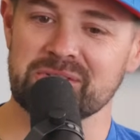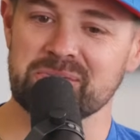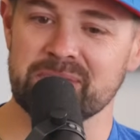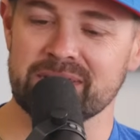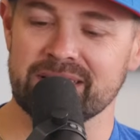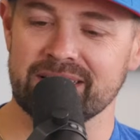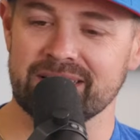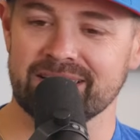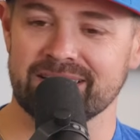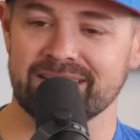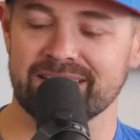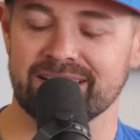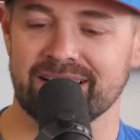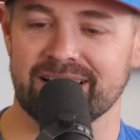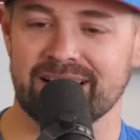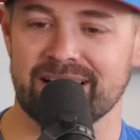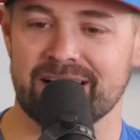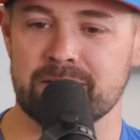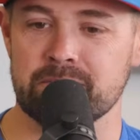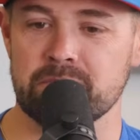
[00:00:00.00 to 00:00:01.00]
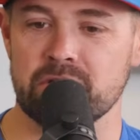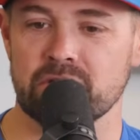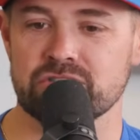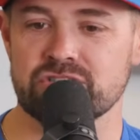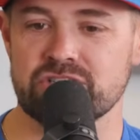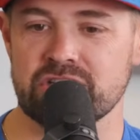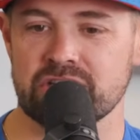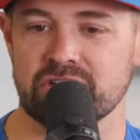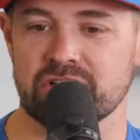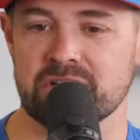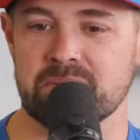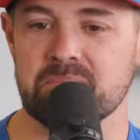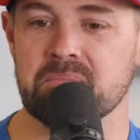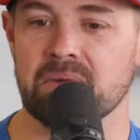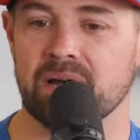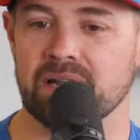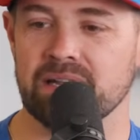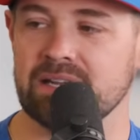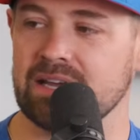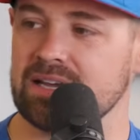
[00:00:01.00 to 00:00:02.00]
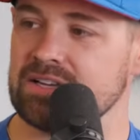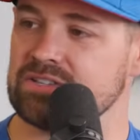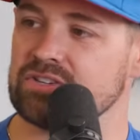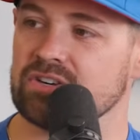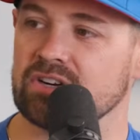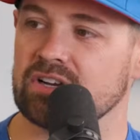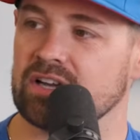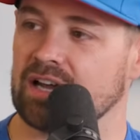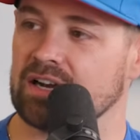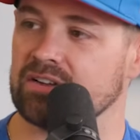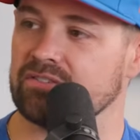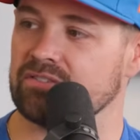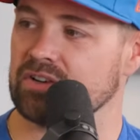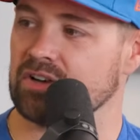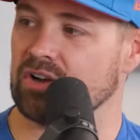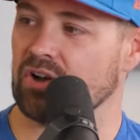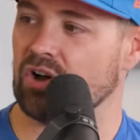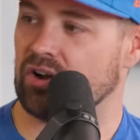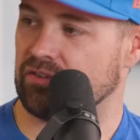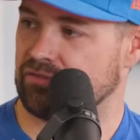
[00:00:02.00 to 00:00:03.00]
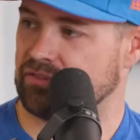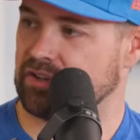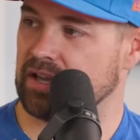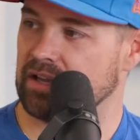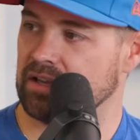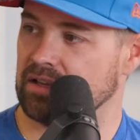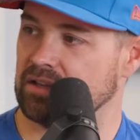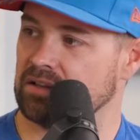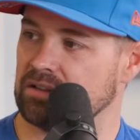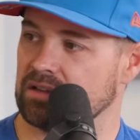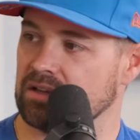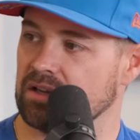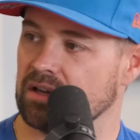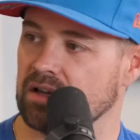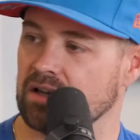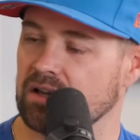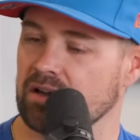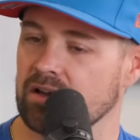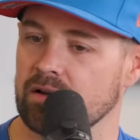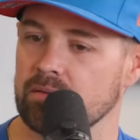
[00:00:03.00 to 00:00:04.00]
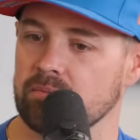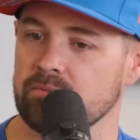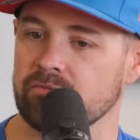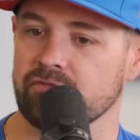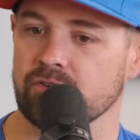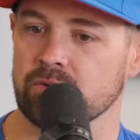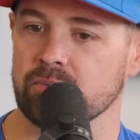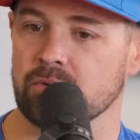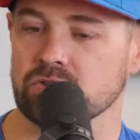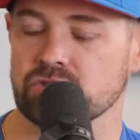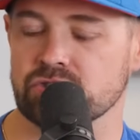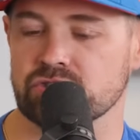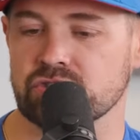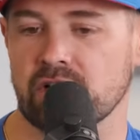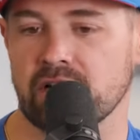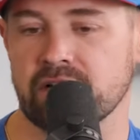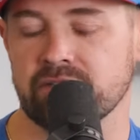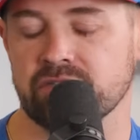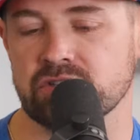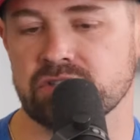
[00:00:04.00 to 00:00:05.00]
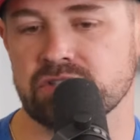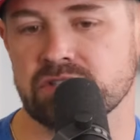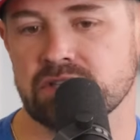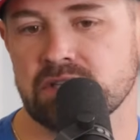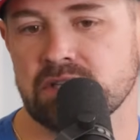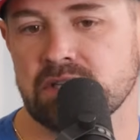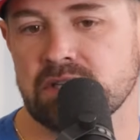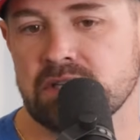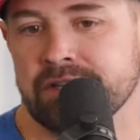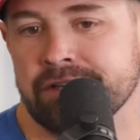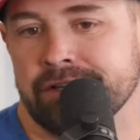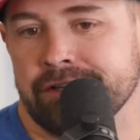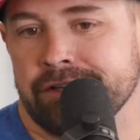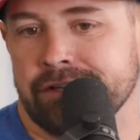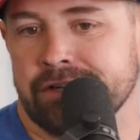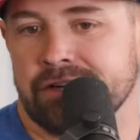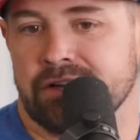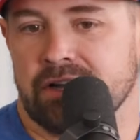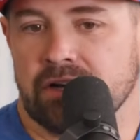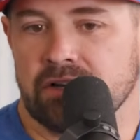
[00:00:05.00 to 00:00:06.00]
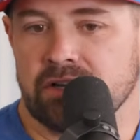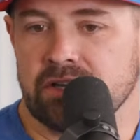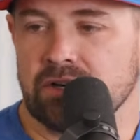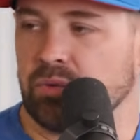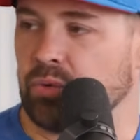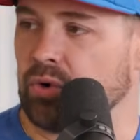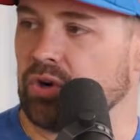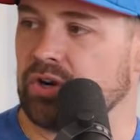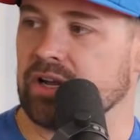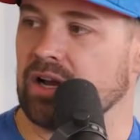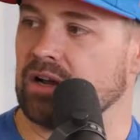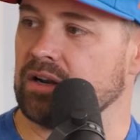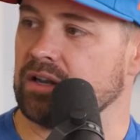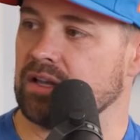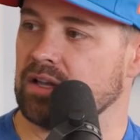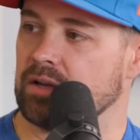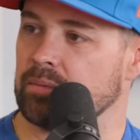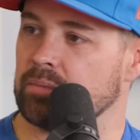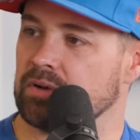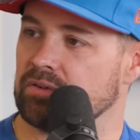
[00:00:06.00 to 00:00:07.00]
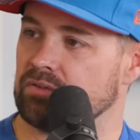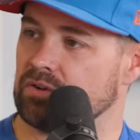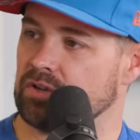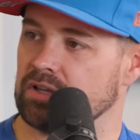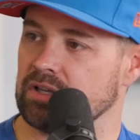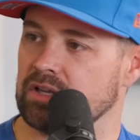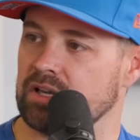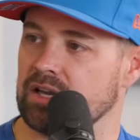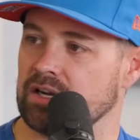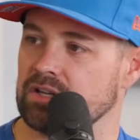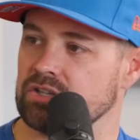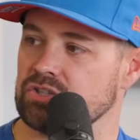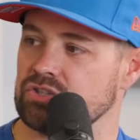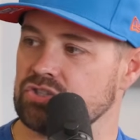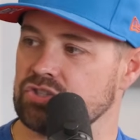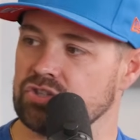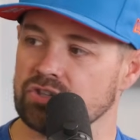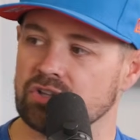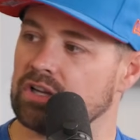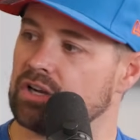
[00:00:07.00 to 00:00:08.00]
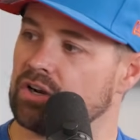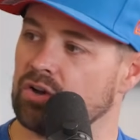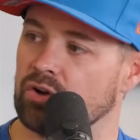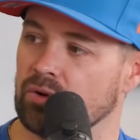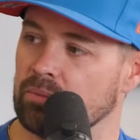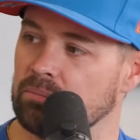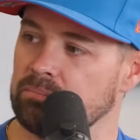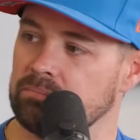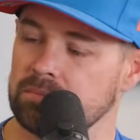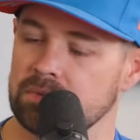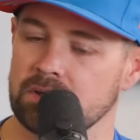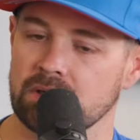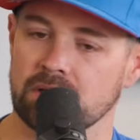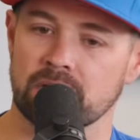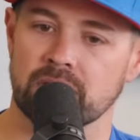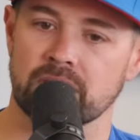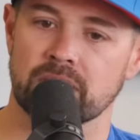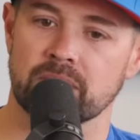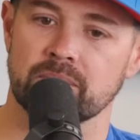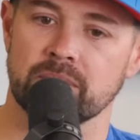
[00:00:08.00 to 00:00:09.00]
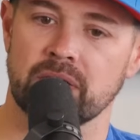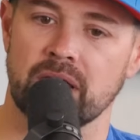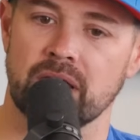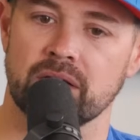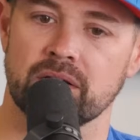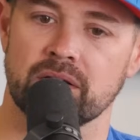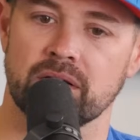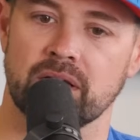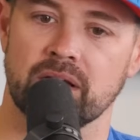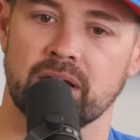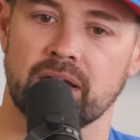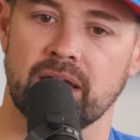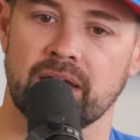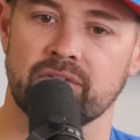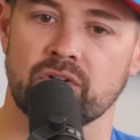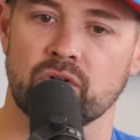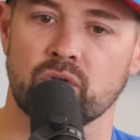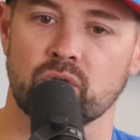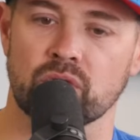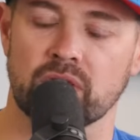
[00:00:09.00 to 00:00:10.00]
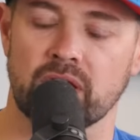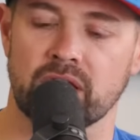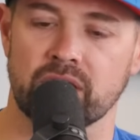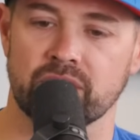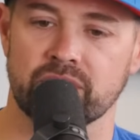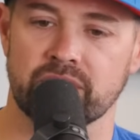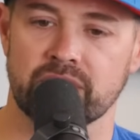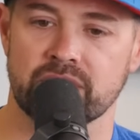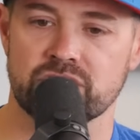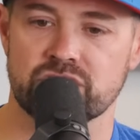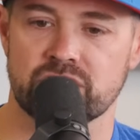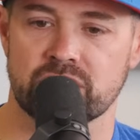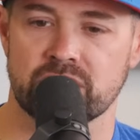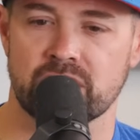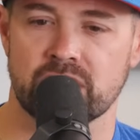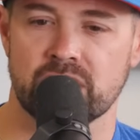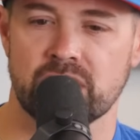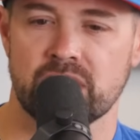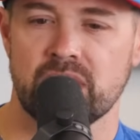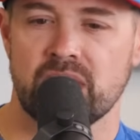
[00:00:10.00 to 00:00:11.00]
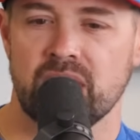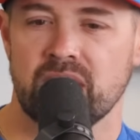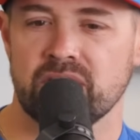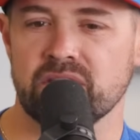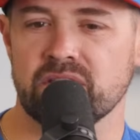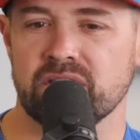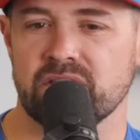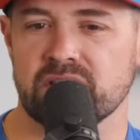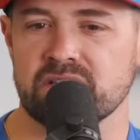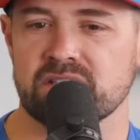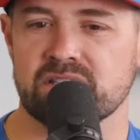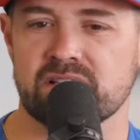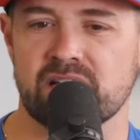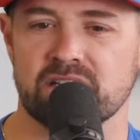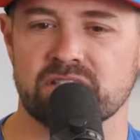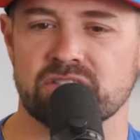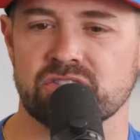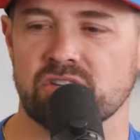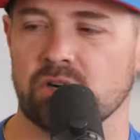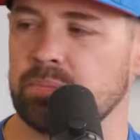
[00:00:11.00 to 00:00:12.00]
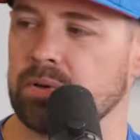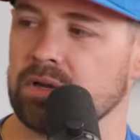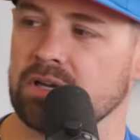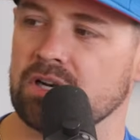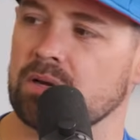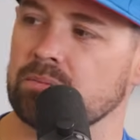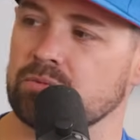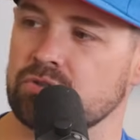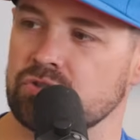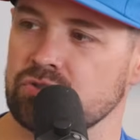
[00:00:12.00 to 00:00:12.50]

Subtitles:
the week, generally Mondays are kind of a off day, for most drivers. I'll get a workout in, but really kind of chill at home, not have a whole lot on the agenda. And then things kind of start picking up